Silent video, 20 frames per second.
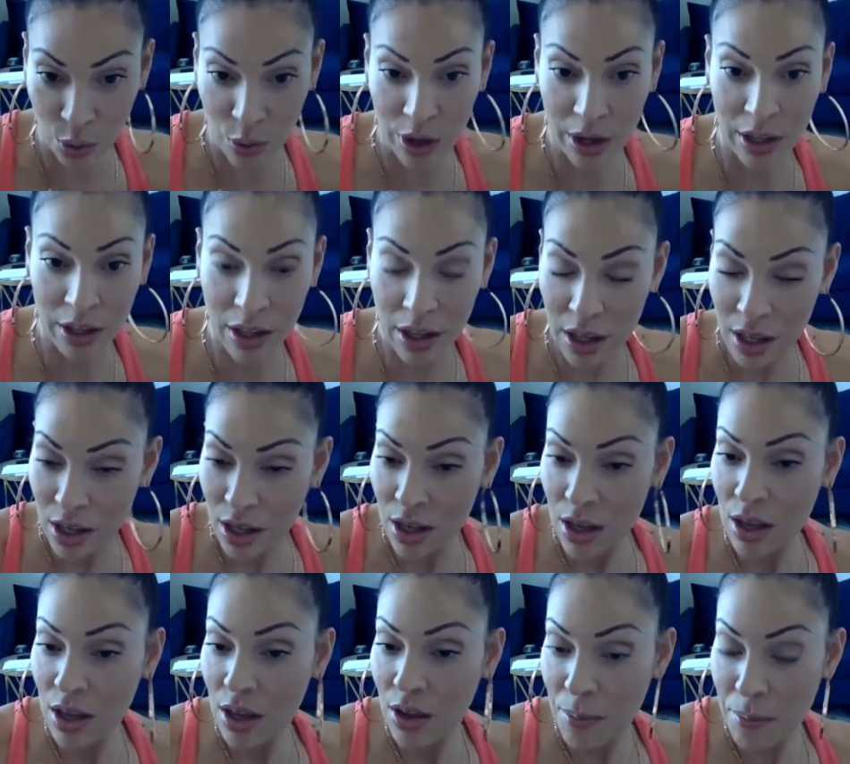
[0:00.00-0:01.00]
create,
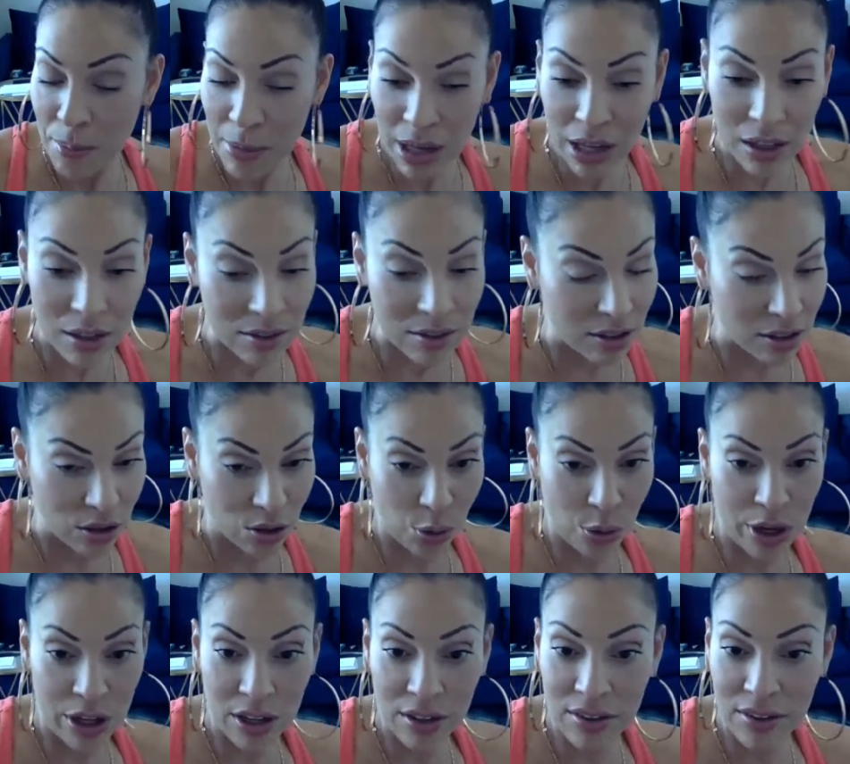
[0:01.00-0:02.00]
mix and
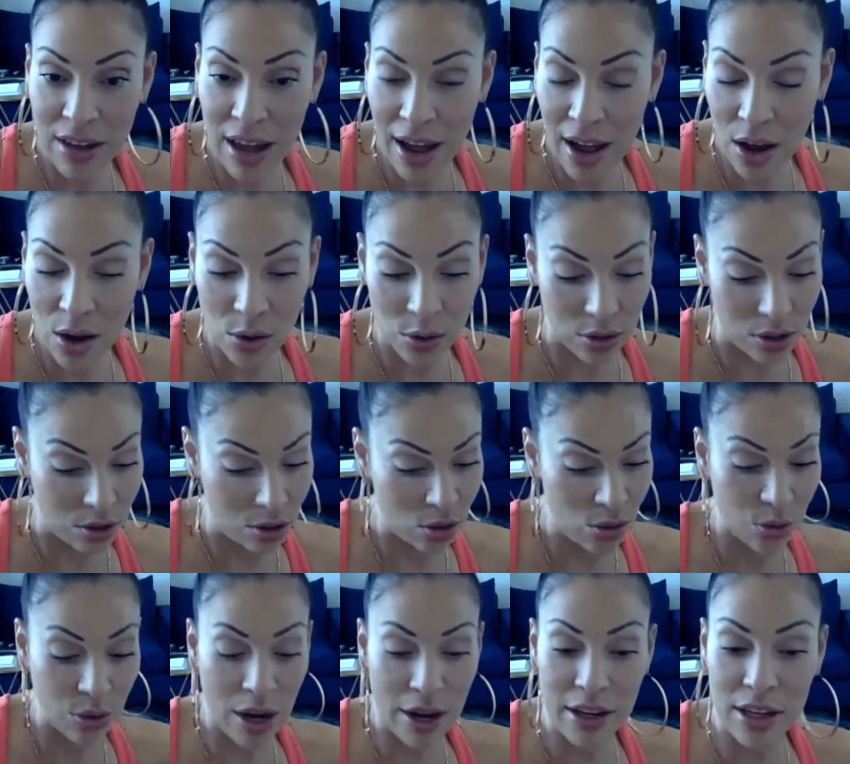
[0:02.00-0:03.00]
create a sound
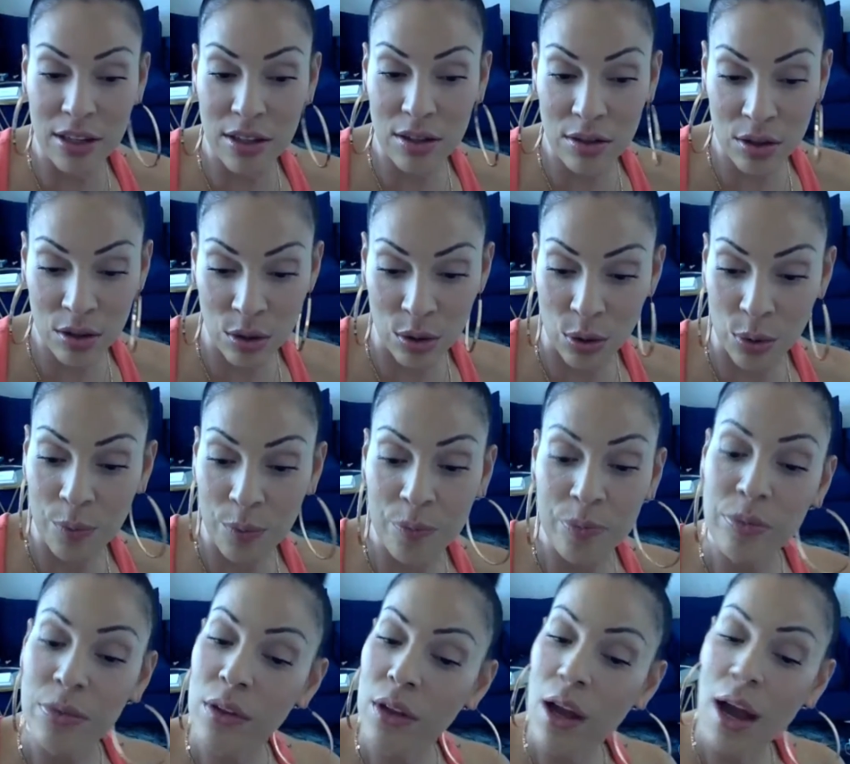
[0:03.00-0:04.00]
and do what I need to do,